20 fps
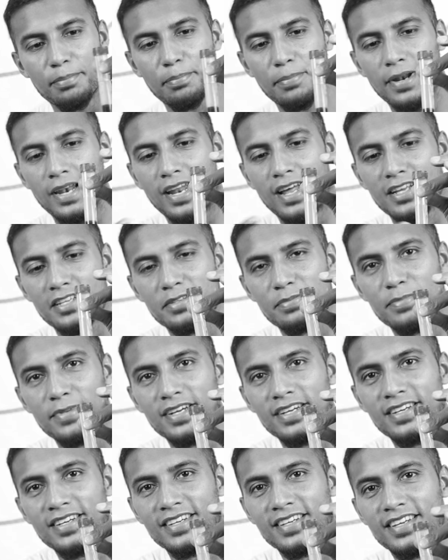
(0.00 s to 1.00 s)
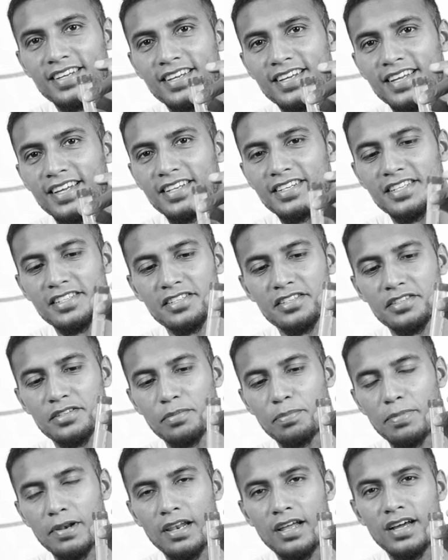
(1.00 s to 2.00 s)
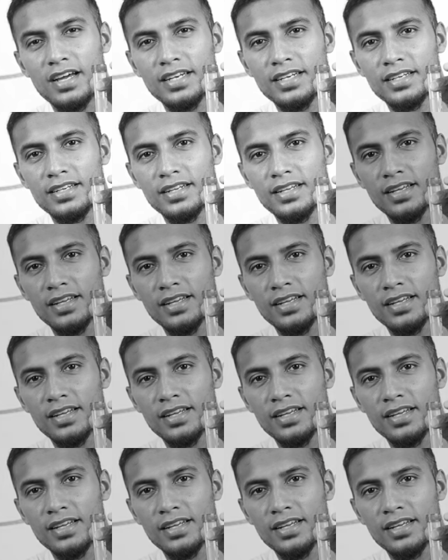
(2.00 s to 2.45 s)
plasma and this is the blood.